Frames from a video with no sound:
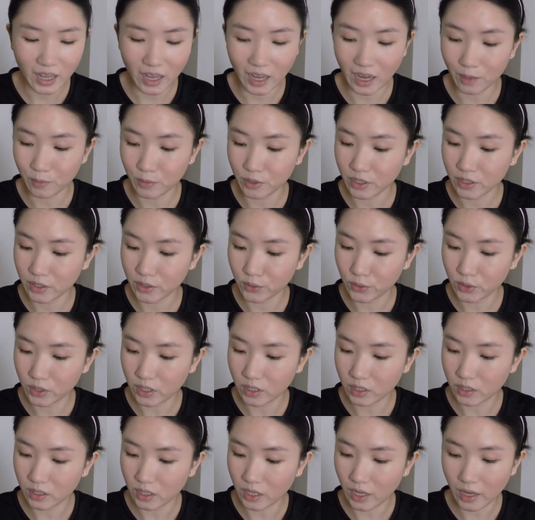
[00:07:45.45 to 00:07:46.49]
I'm just
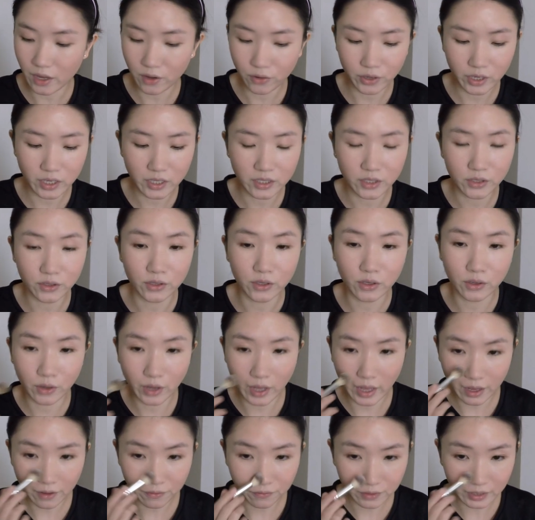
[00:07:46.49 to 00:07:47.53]
using the AOA Studio
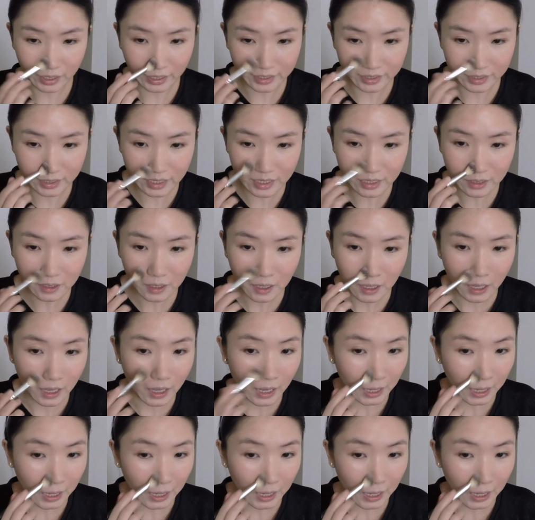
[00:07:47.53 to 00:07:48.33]
F19.